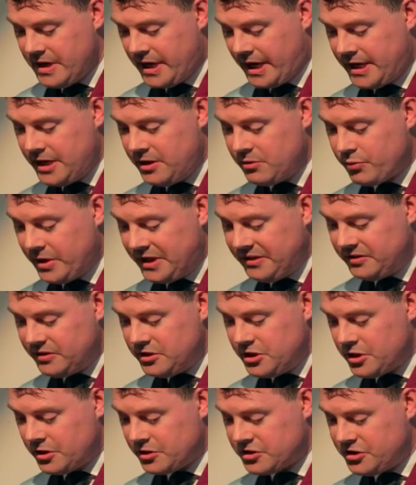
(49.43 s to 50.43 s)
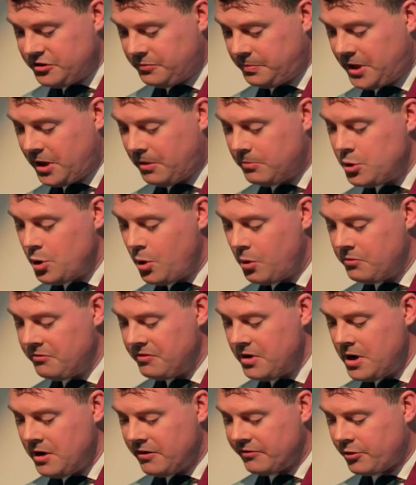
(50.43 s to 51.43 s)
and in recent years she's become
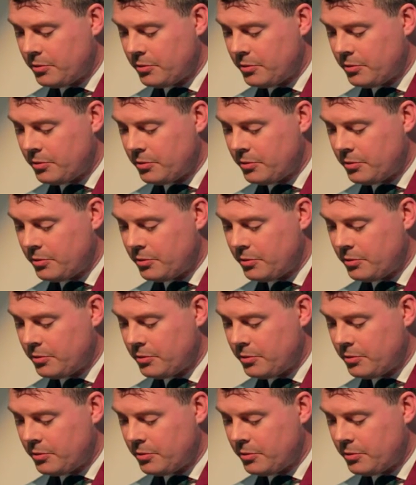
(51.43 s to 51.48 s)
known